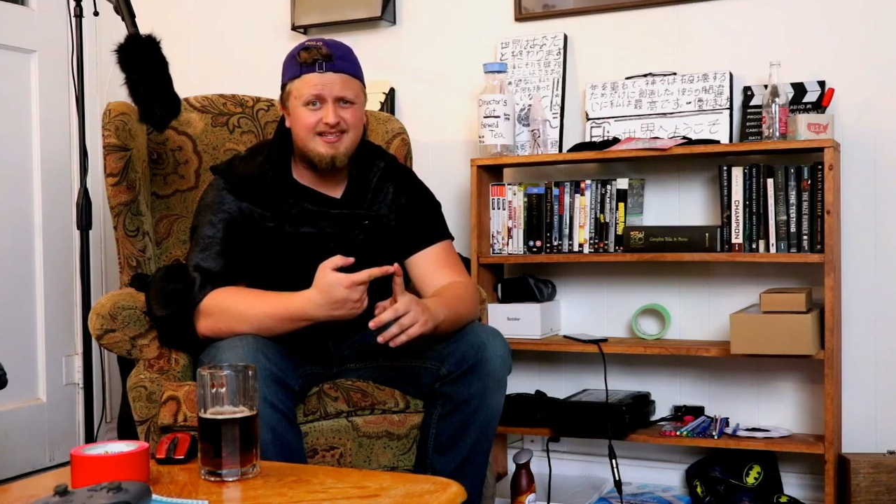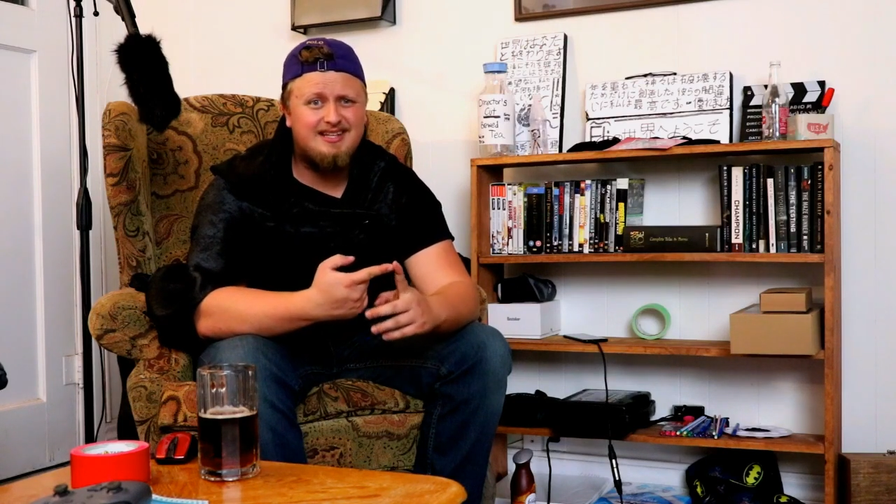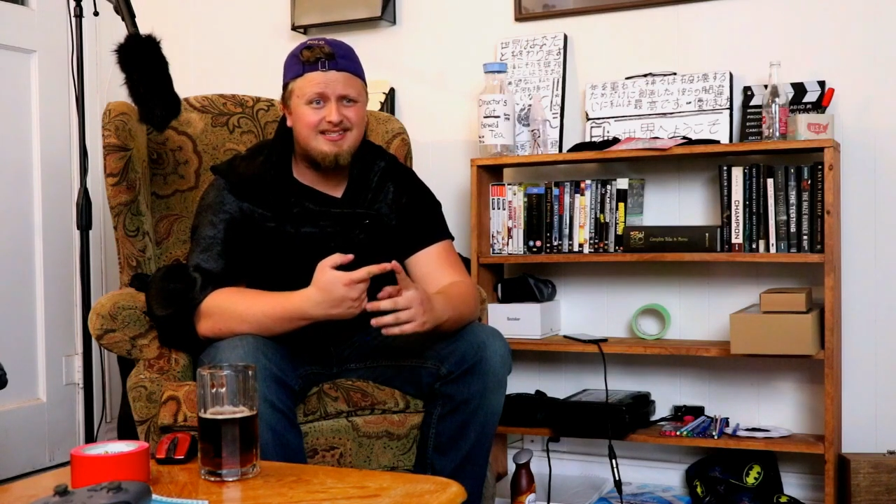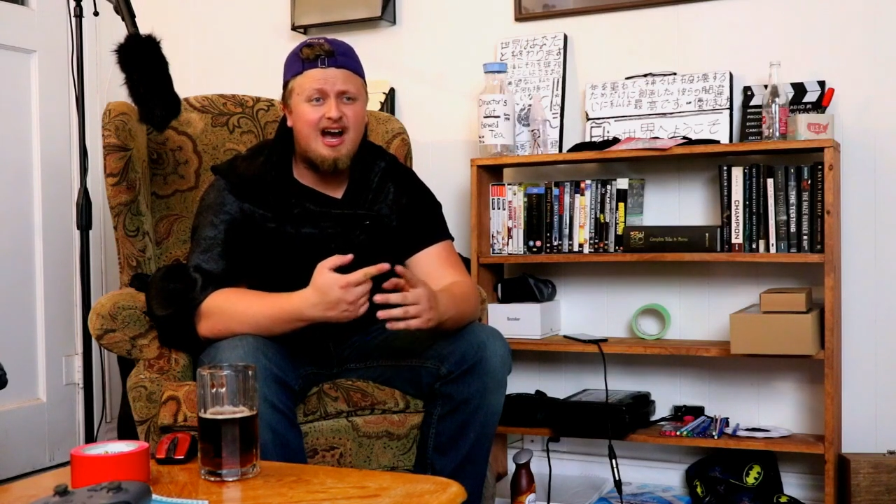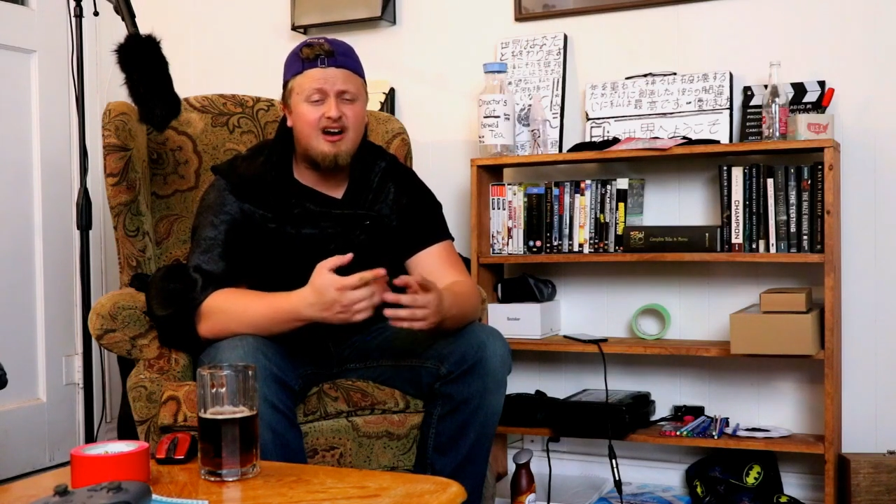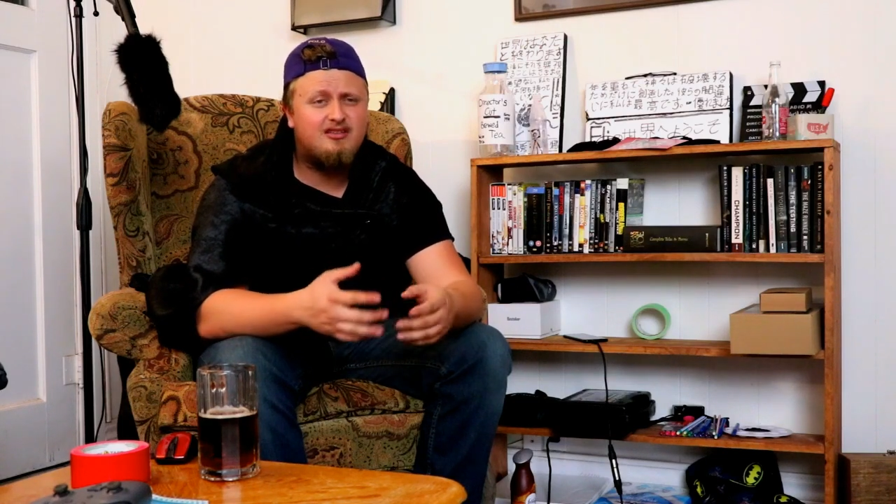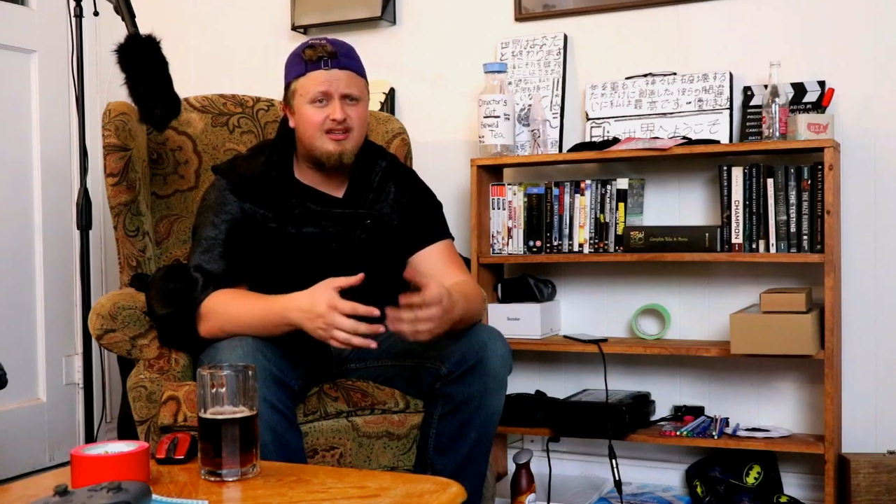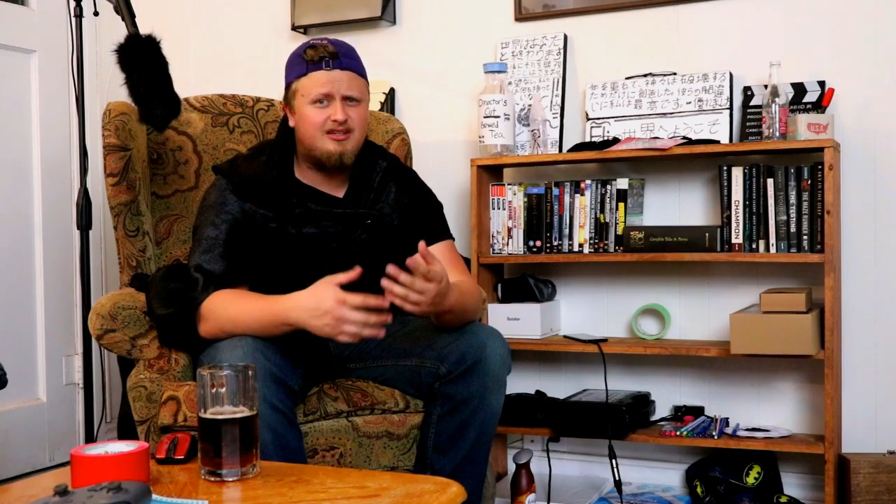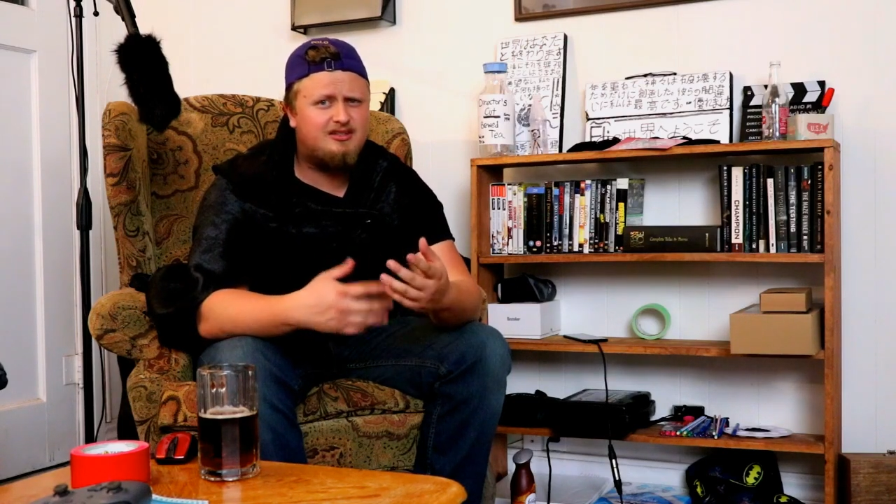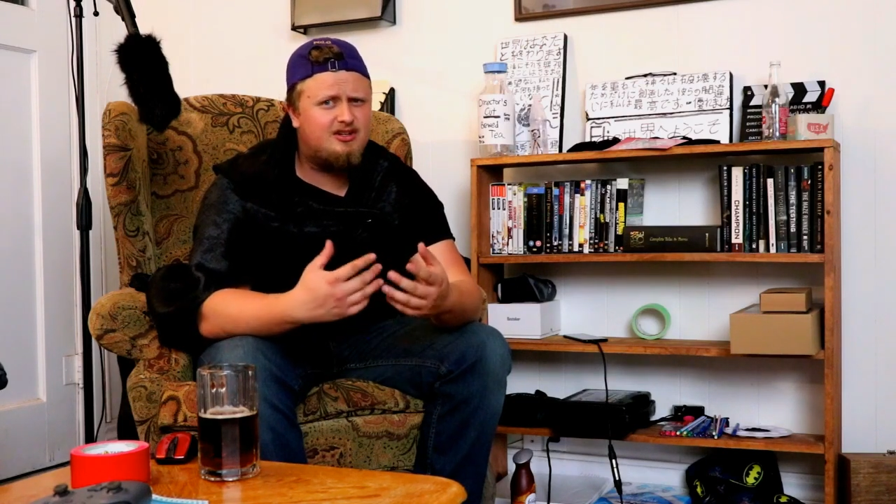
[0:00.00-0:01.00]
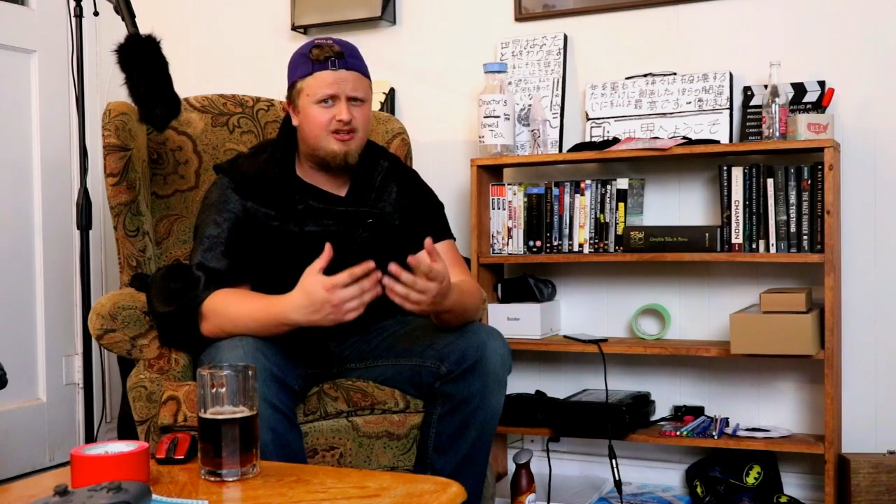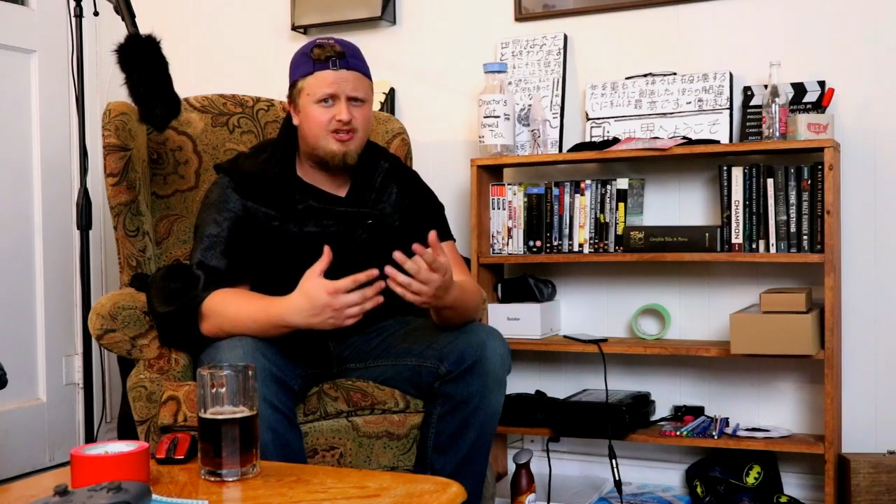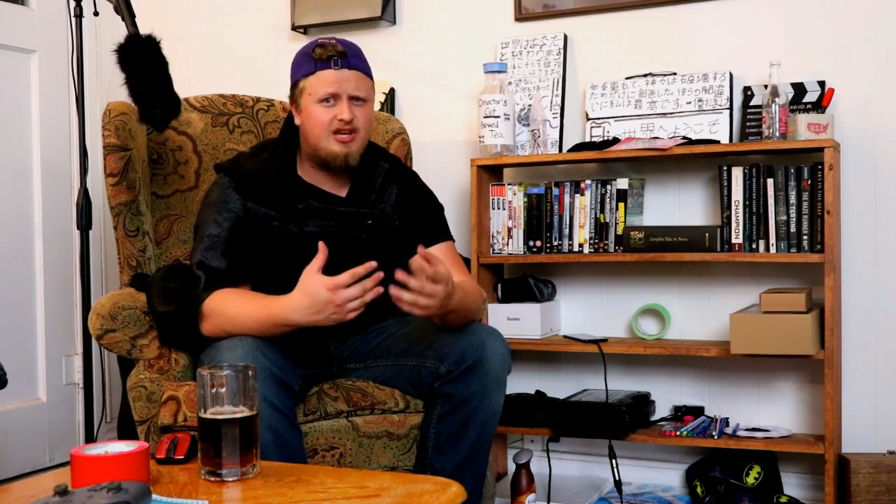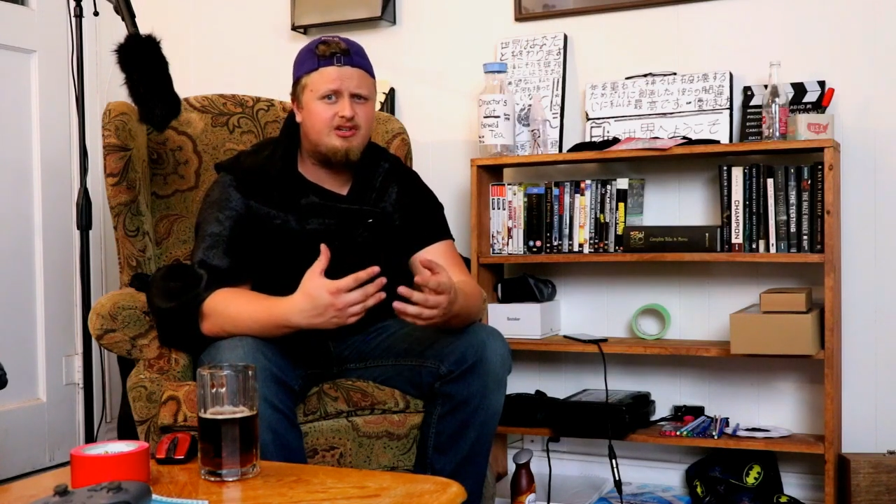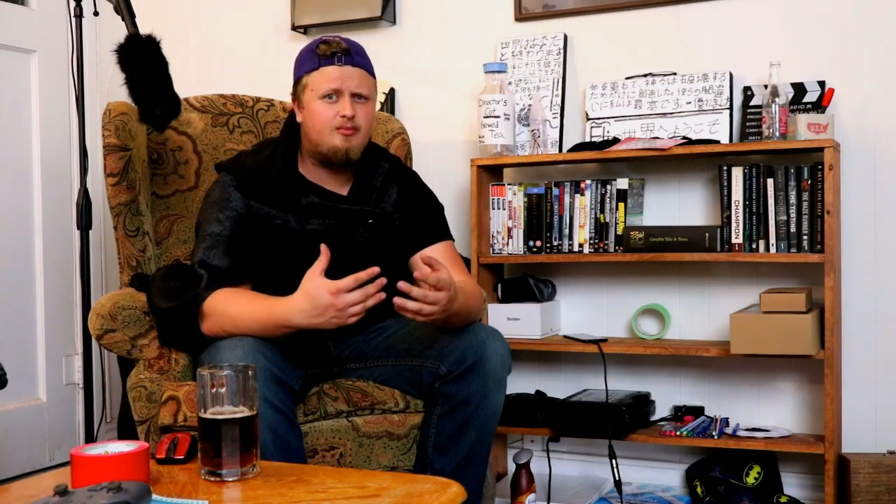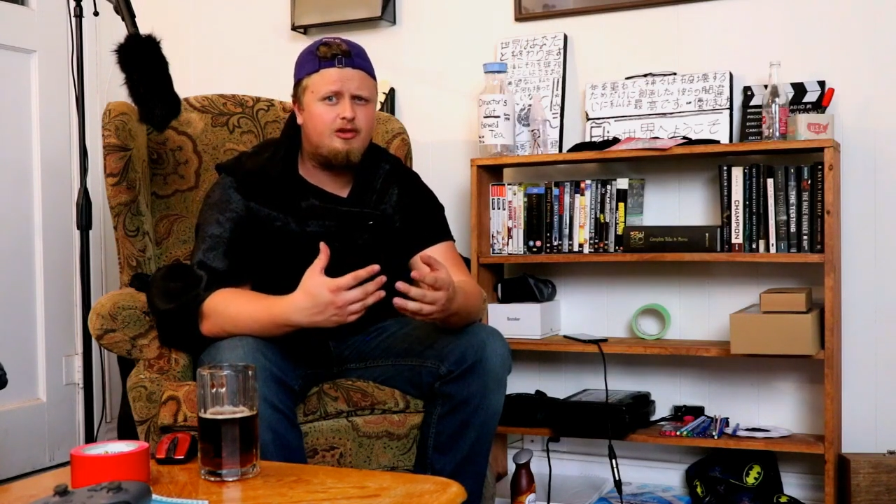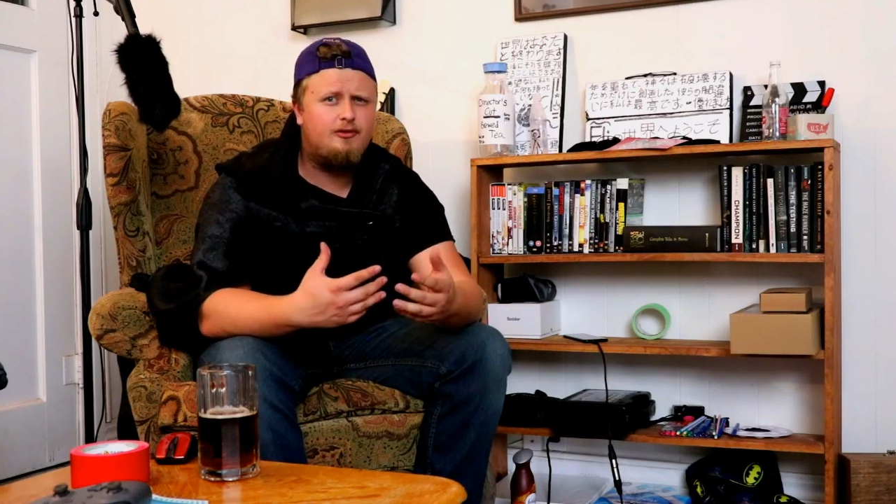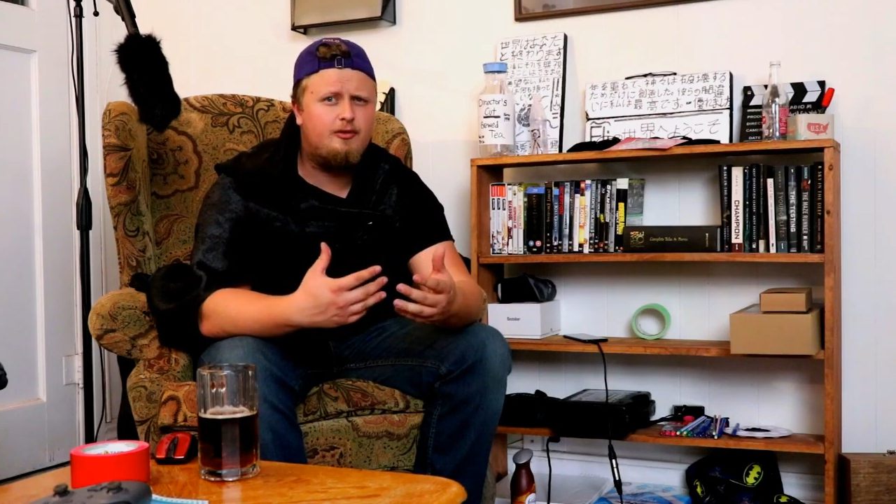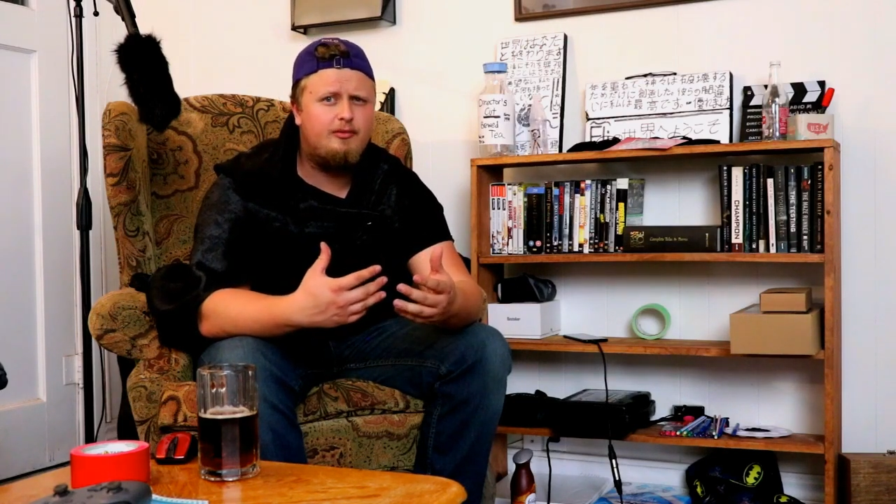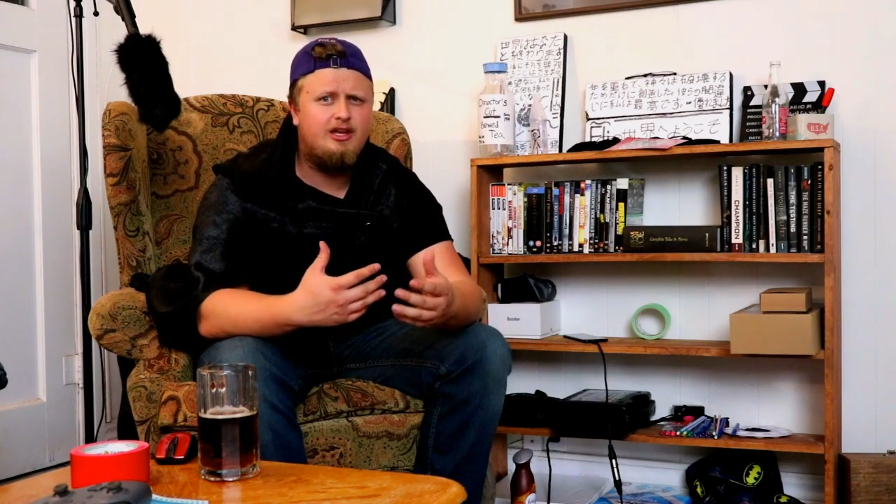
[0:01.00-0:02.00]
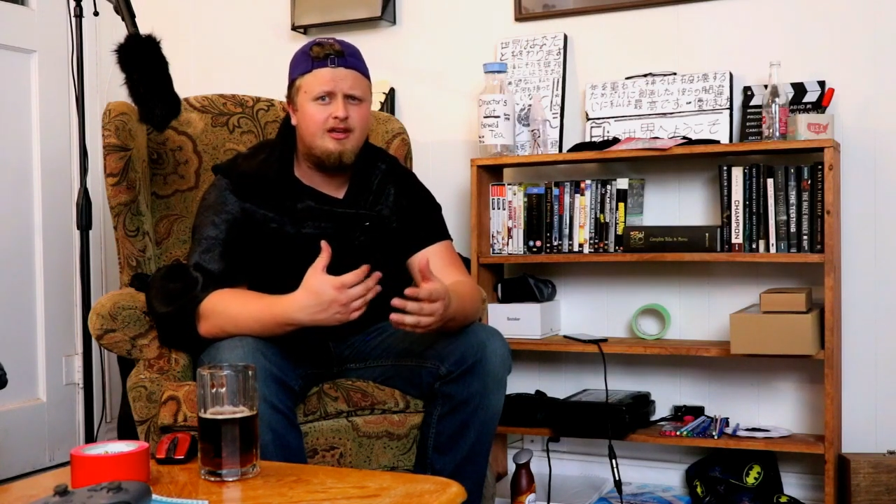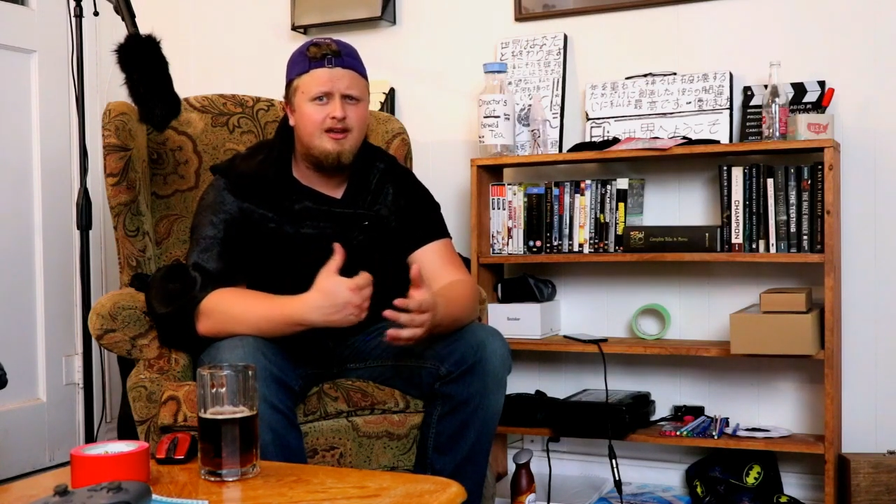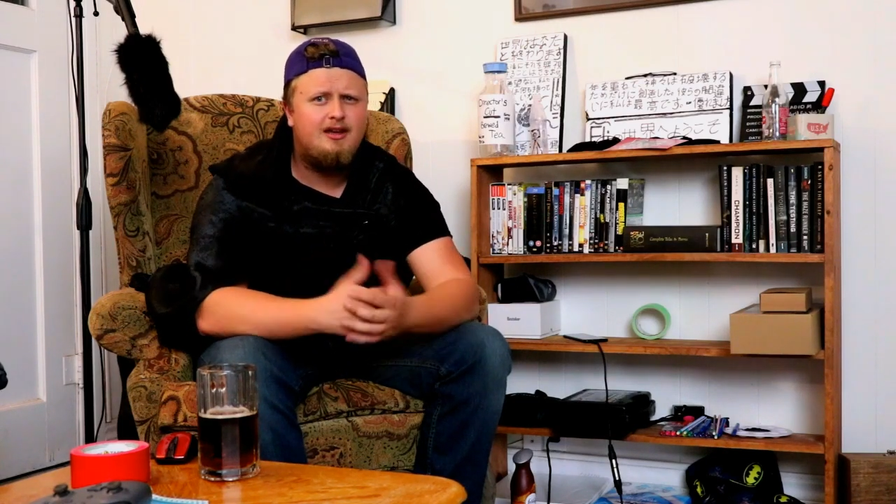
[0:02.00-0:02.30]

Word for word: that entire thing is going to change up a little bit,